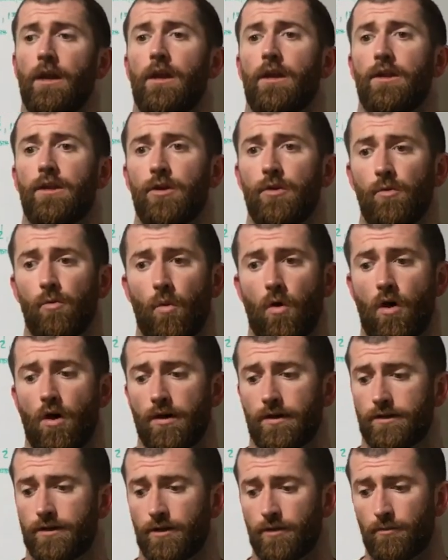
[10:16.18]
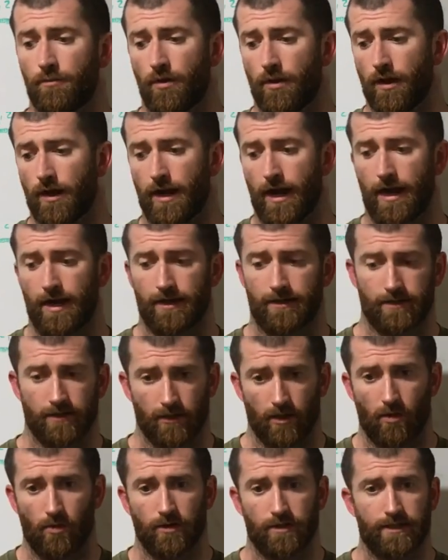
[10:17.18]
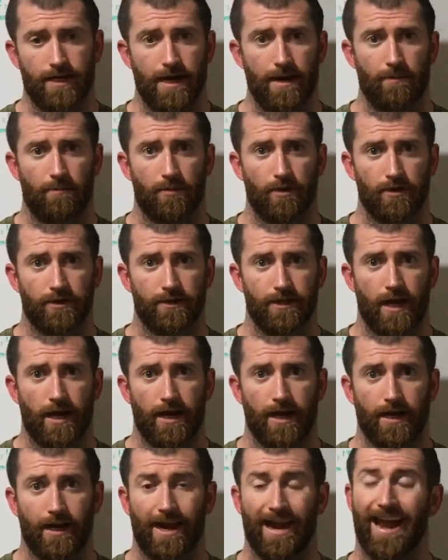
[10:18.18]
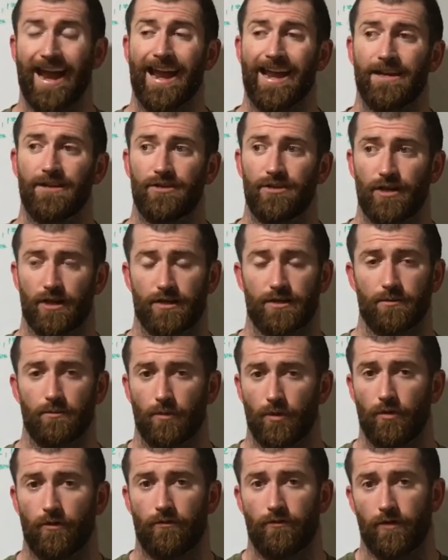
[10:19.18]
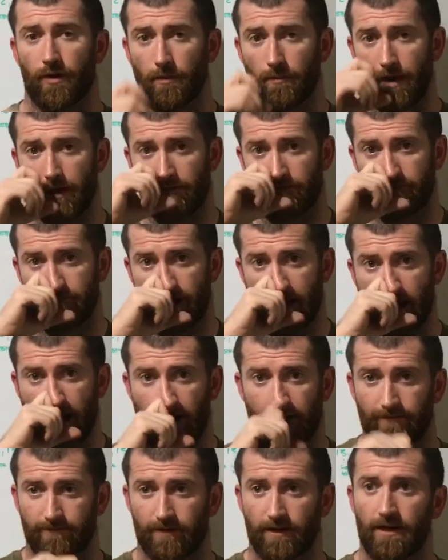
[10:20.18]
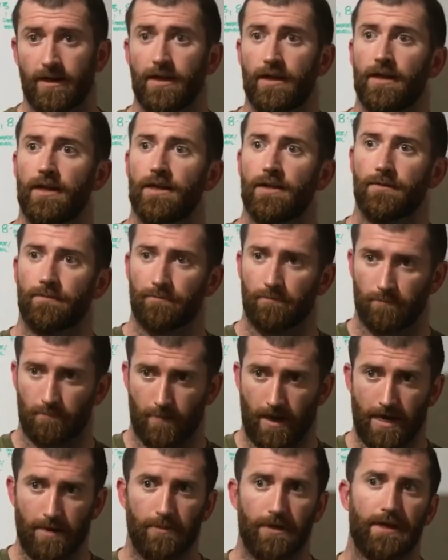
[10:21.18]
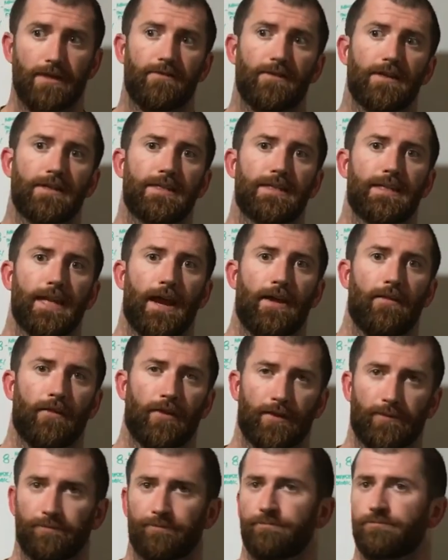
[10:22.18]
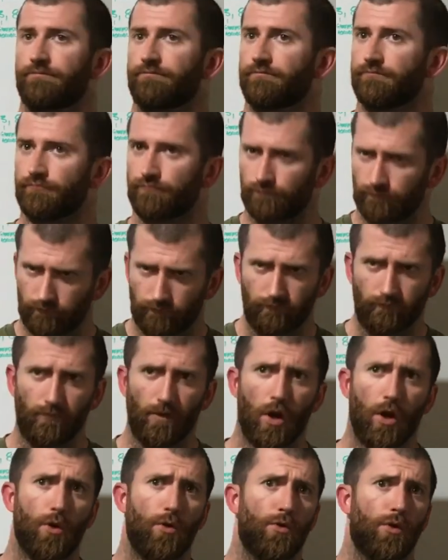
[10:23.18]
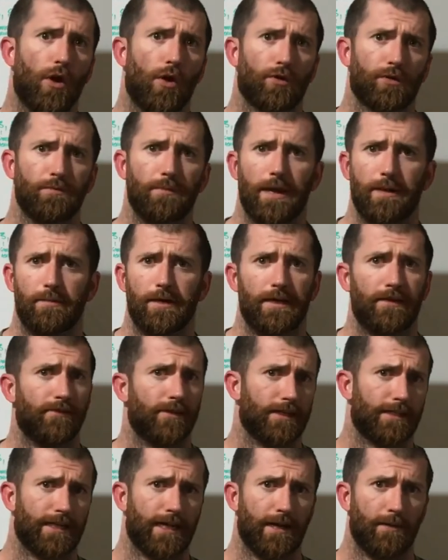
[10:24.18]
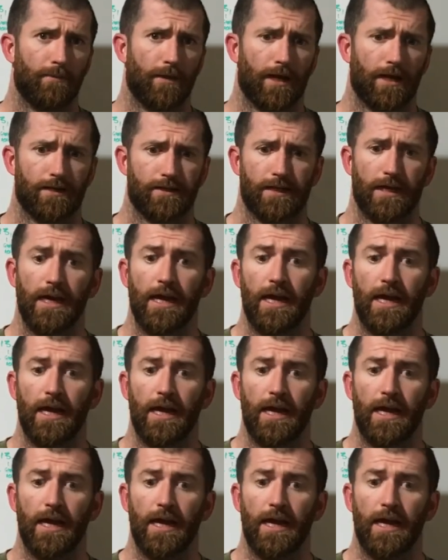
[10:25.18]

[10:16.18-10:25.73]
you want to put it at its lowest damper setting and just move for about 5, maybe even 7, who knows, maybe even 10 minutes.